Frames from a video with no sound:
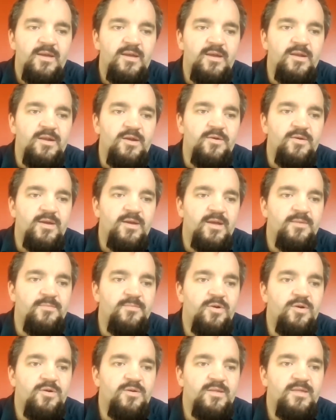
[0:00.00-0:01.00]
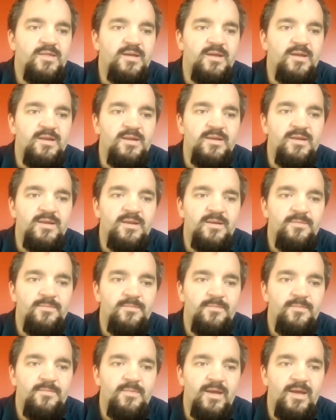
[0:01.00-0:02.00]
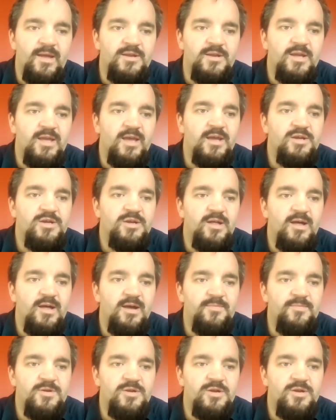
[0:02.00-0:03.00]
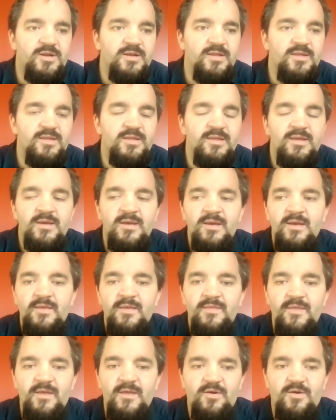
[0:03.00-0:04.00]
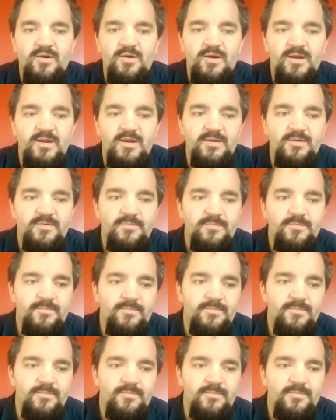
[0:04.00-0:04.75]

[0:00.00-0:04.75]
in-person educational options that aren't,